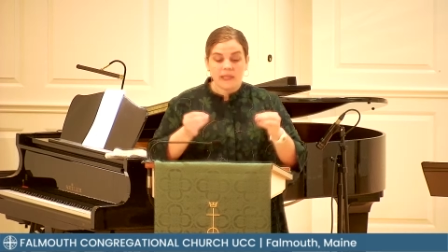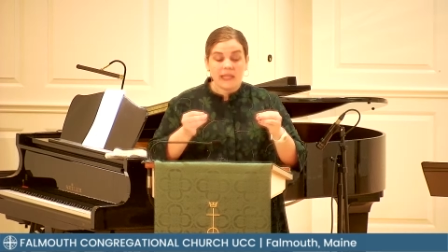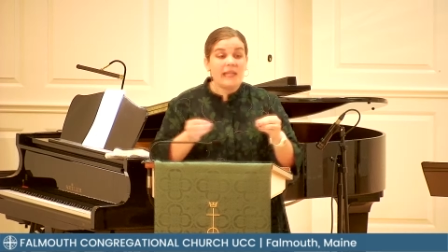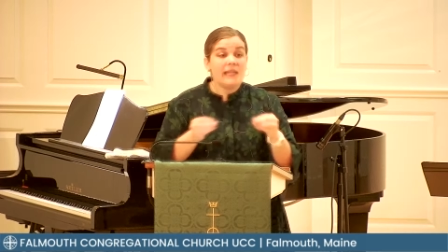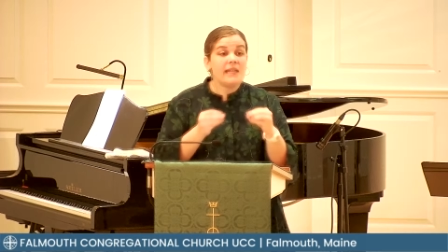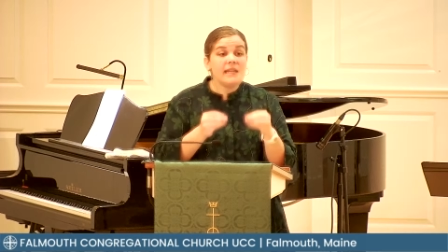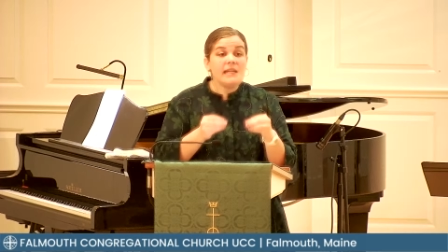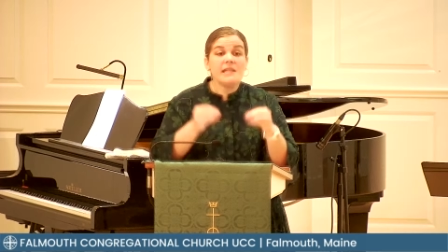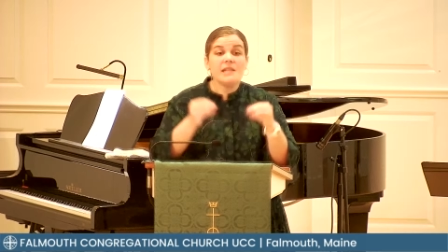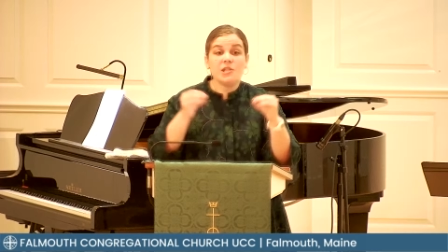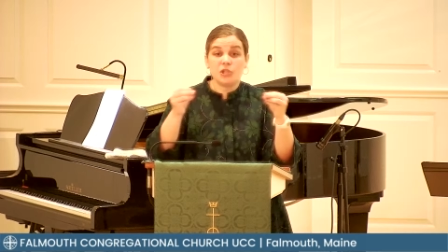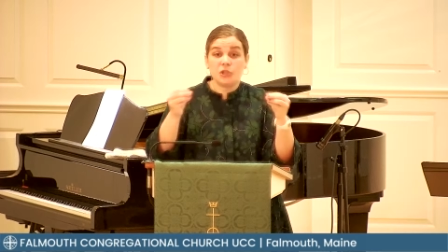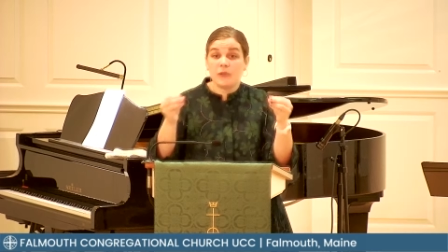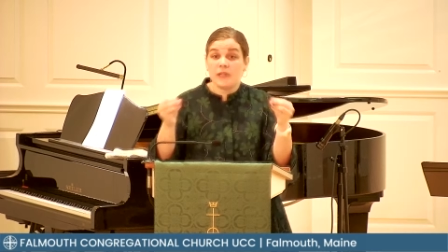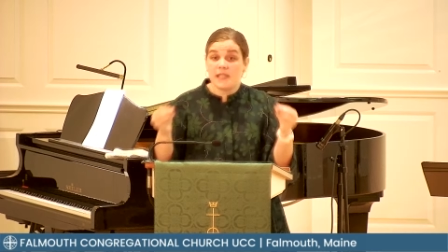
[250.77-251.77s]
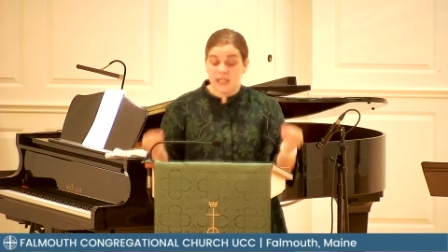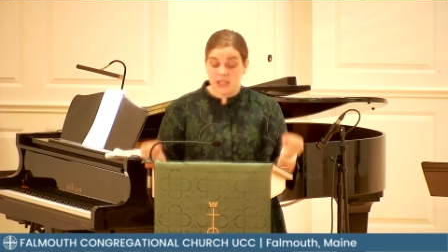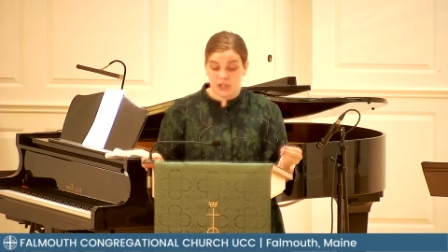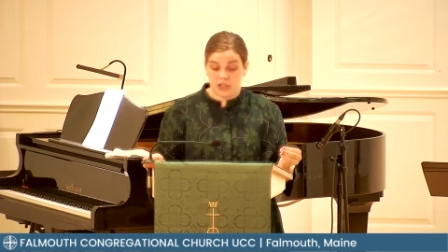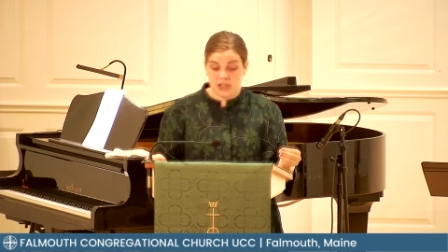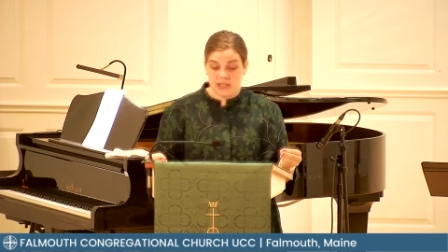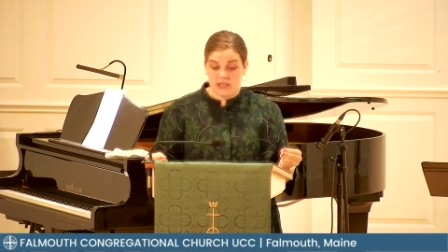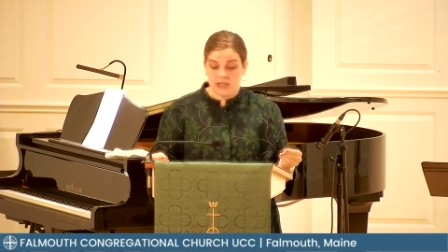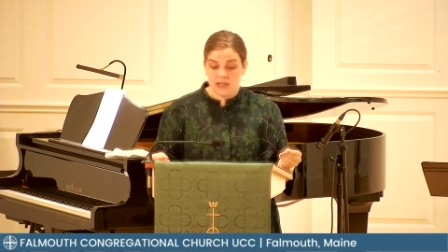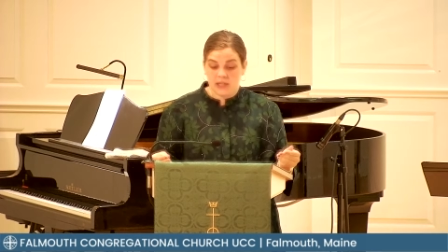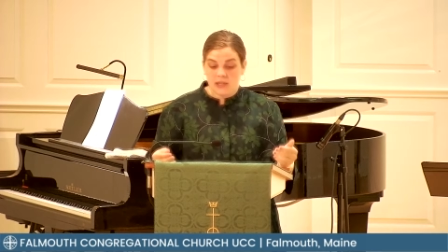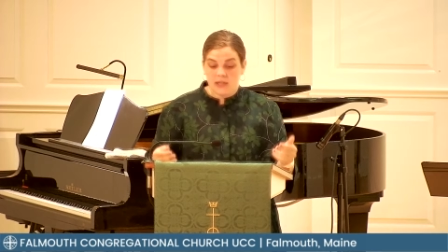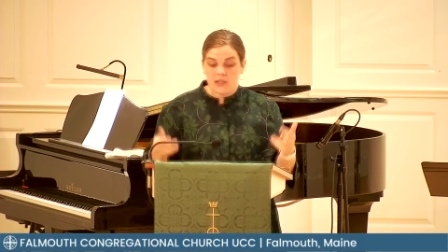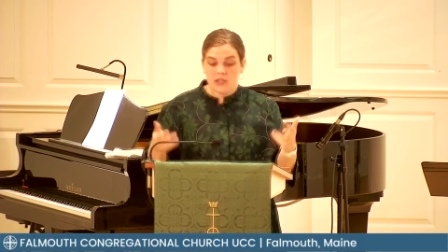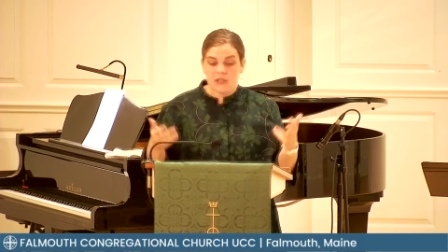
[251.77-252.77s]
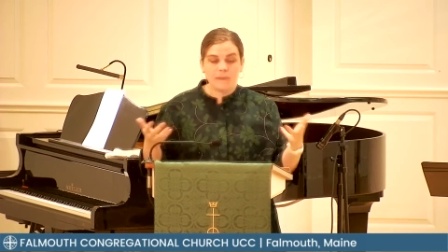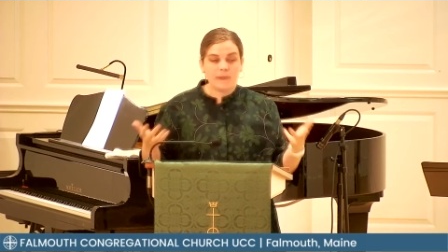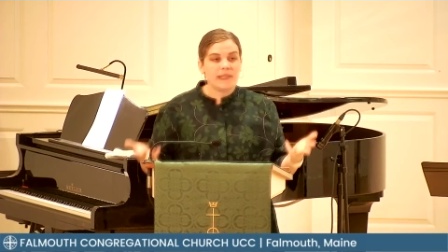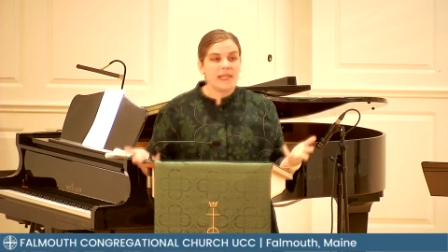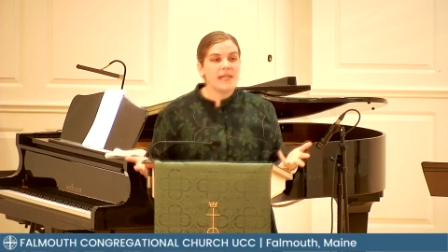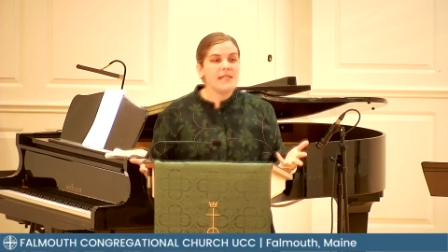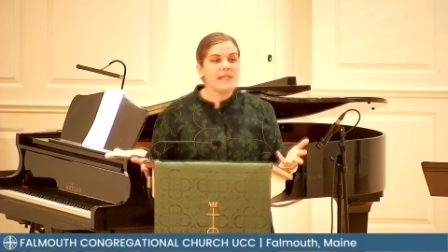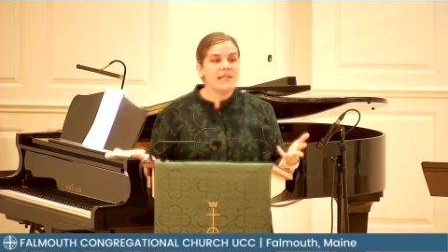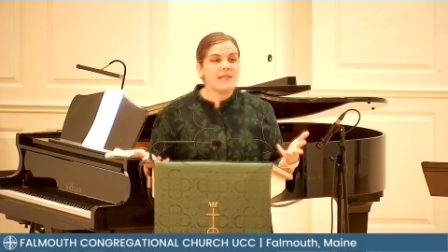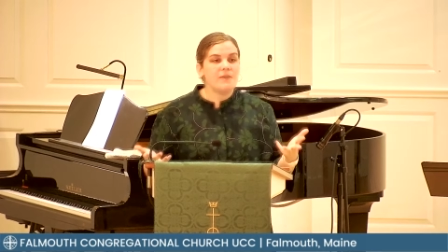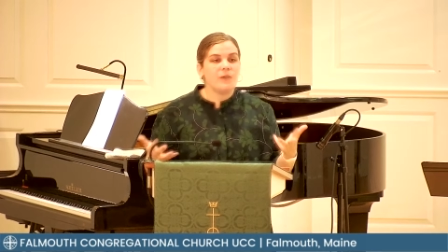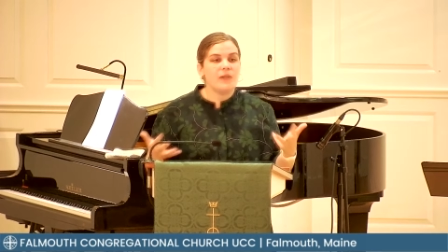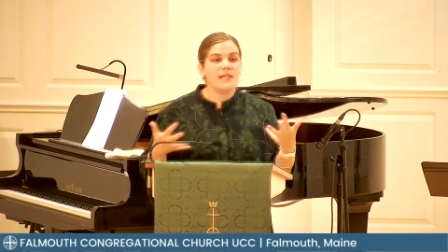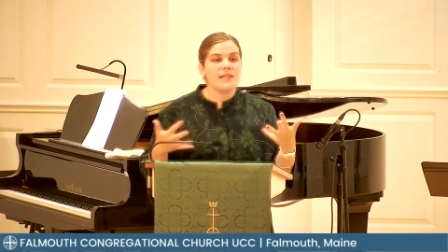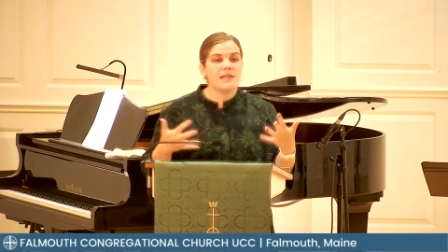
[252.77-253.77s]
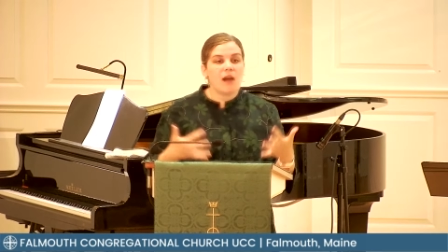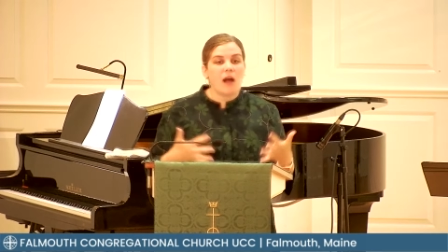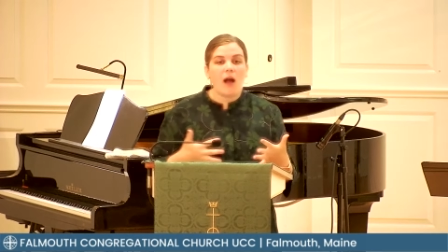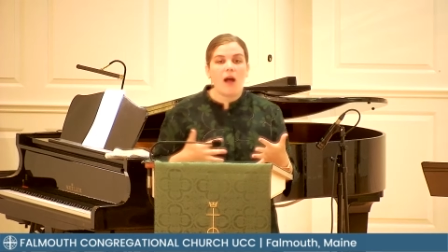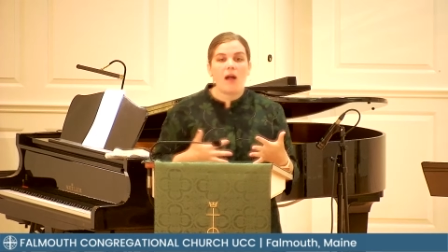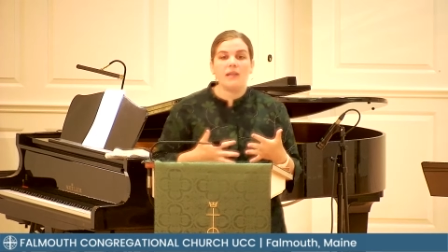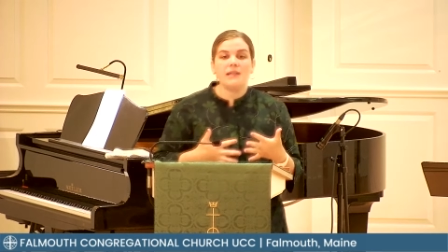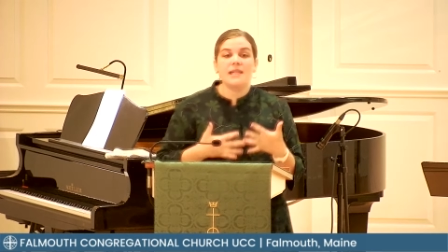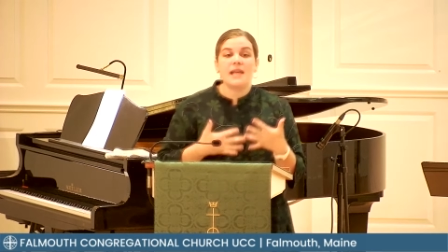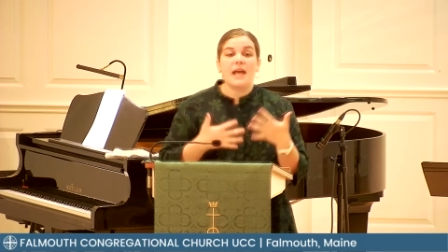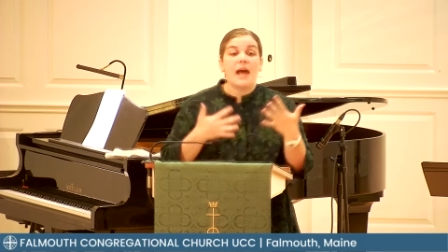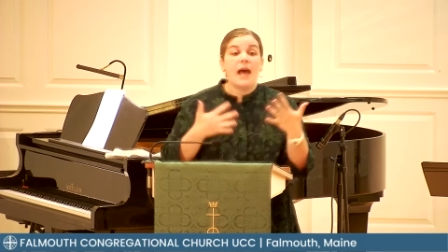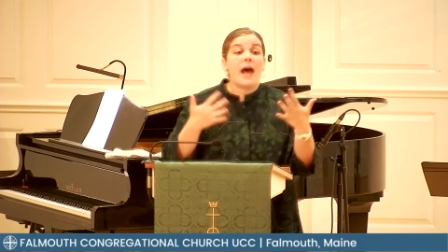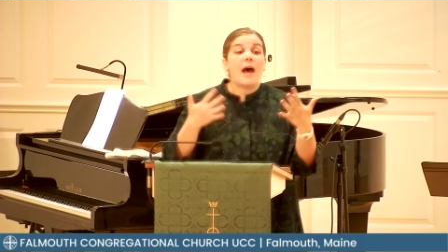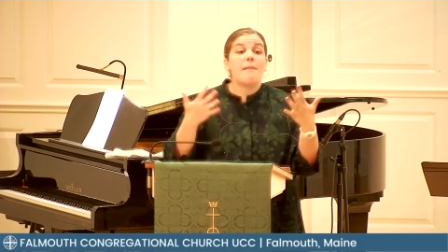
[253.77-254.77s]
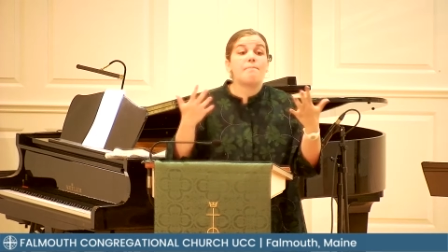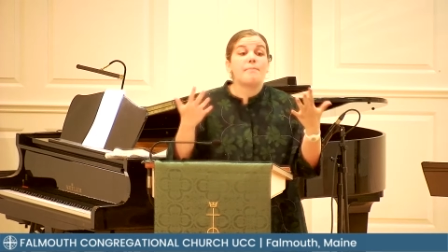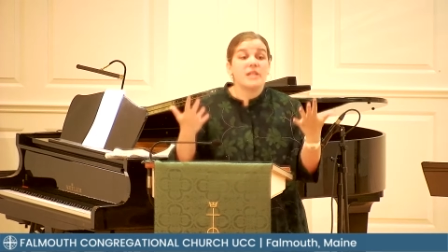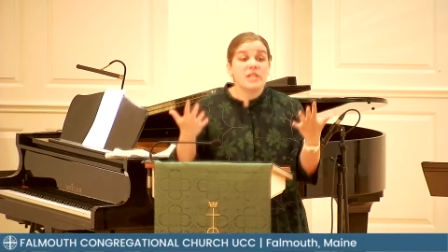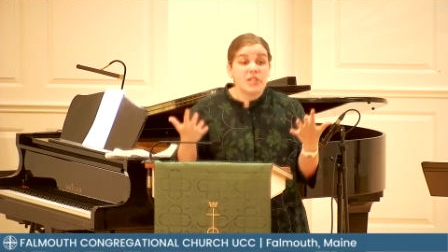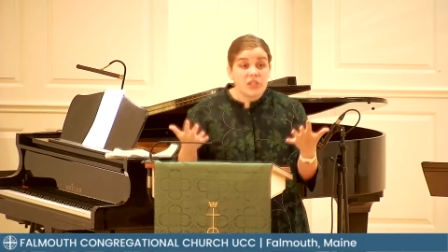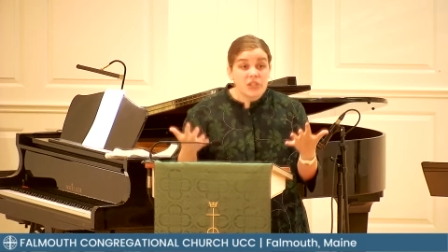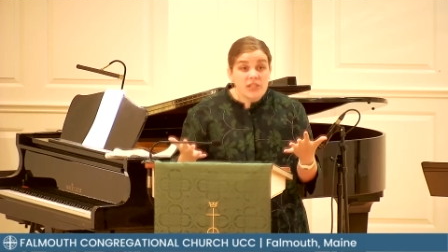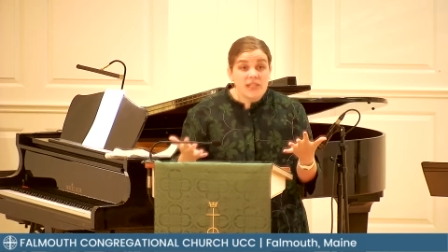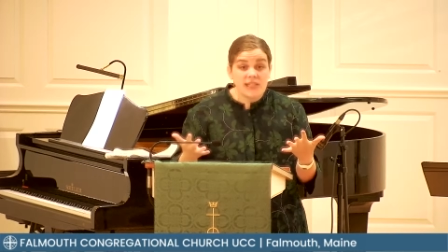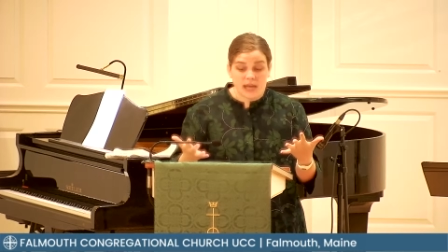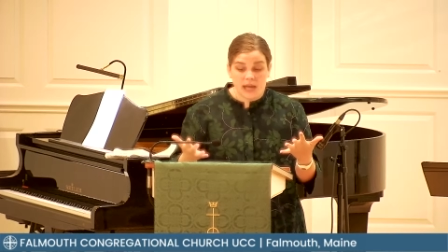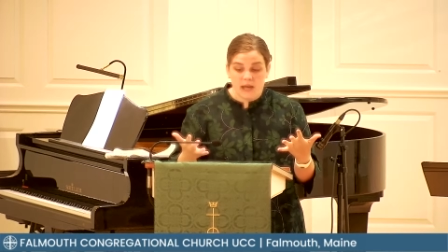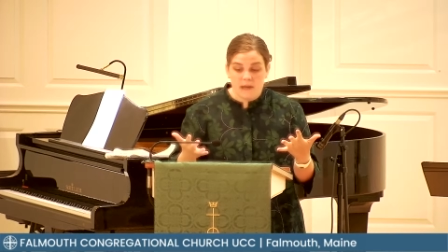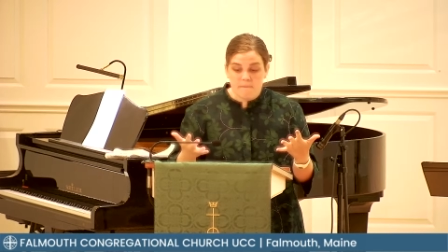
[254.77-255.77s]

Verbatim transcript: it is tradition to place what is called a mezuzah